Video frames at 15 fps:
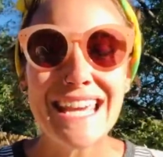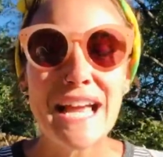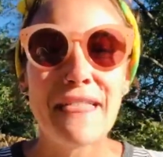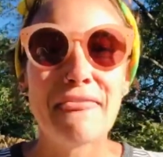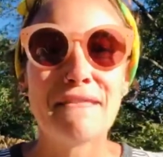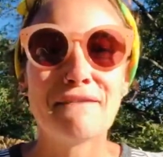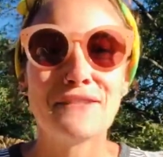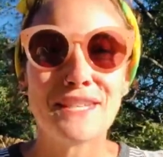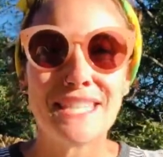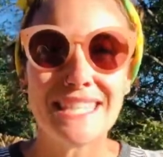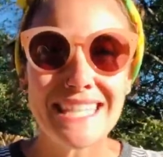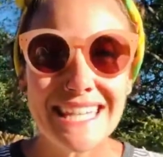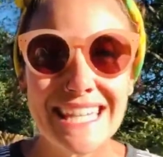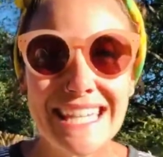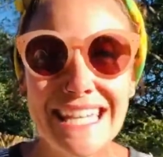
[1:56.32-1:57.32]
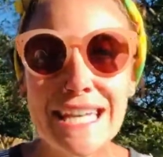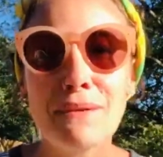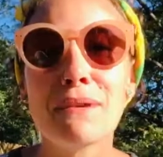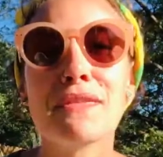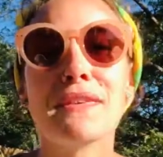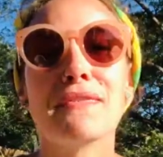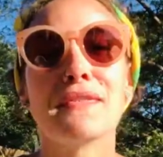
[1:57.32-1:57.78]
the vicinity,
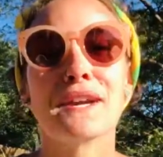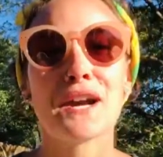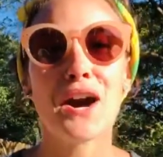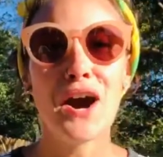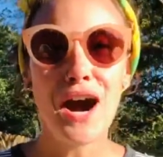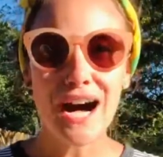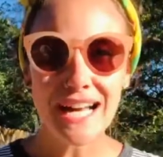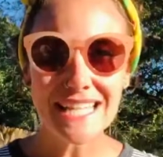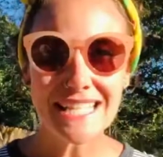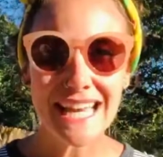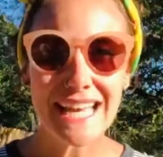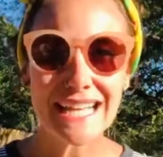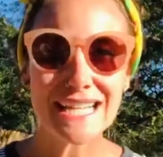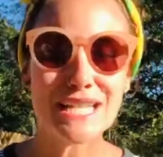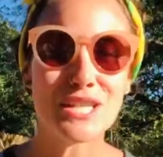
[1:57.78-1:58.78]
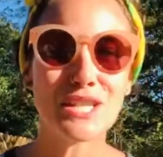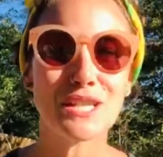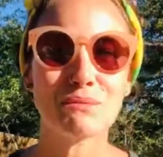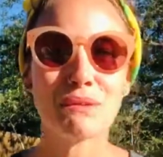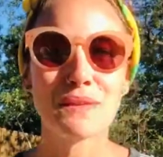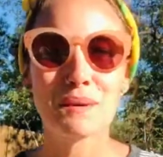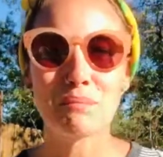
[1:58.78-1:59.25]
within the context, just
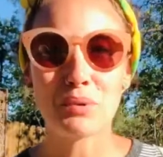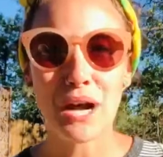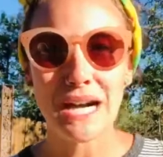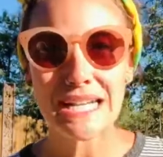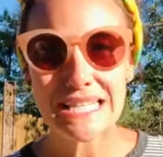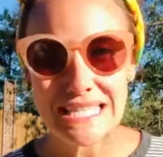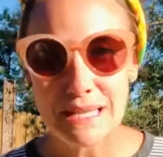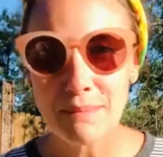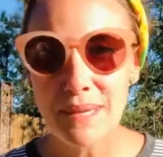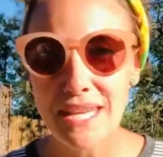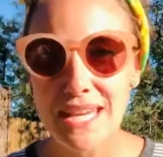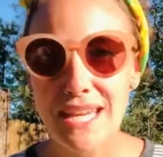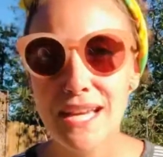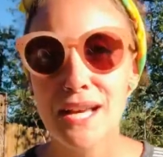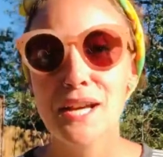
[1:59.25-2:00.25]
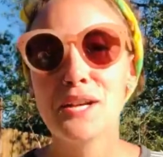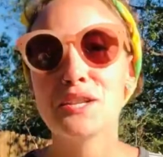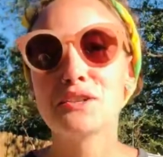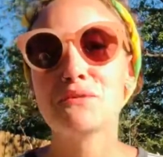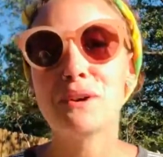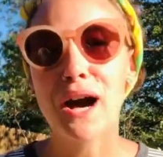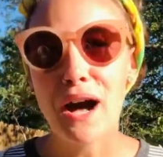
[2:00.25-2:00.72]
within proximity
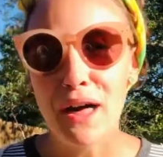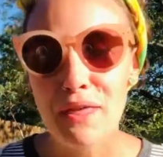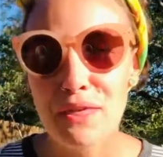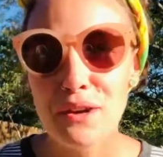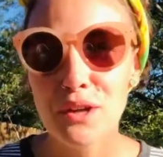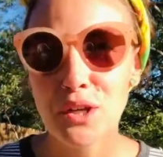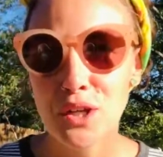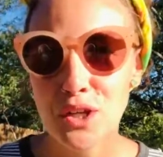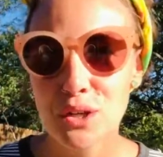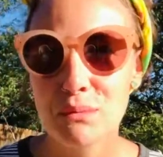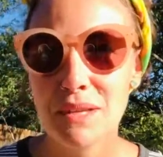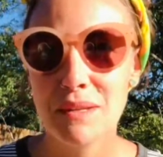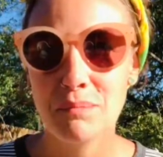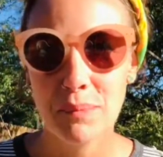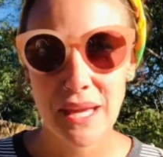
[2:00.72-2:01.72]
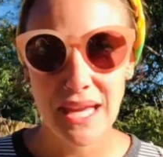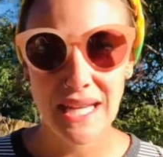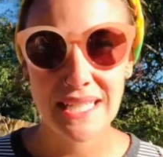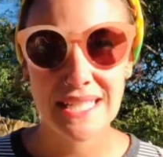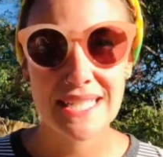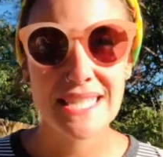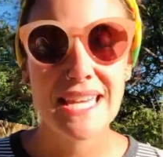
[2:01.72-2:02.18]
to other human
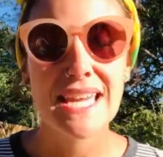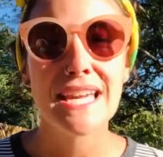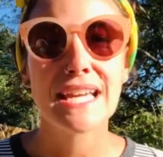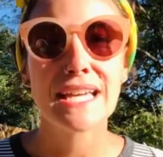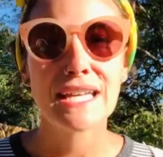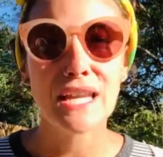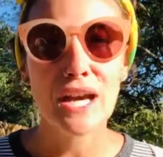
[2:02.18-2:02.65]
beings can